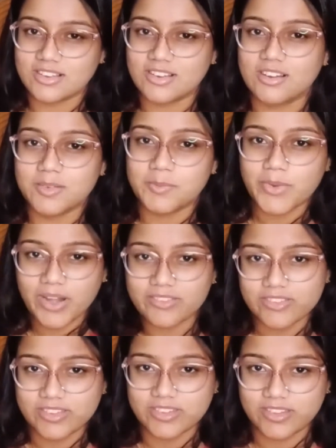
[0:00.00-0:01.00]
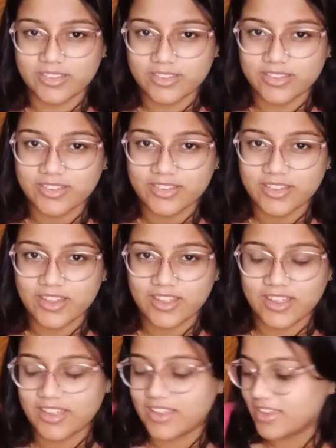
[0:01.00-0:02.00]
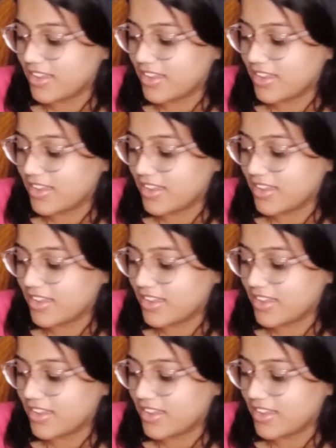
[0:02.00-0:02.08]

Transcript: called privacy. Okay,